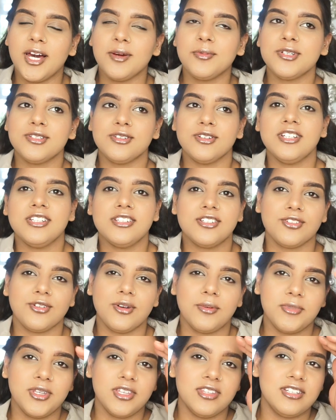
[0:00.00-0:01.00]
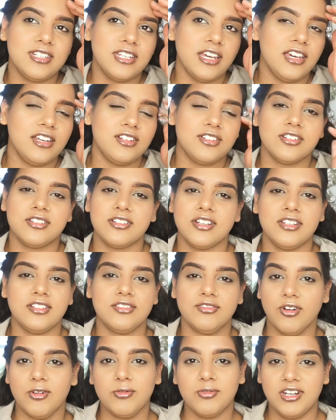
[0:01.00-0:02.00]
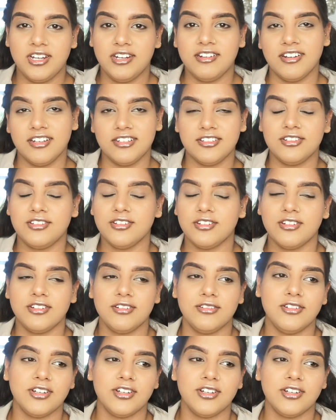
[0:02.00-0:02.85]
was on Instagram the other day just like scrolling as you do,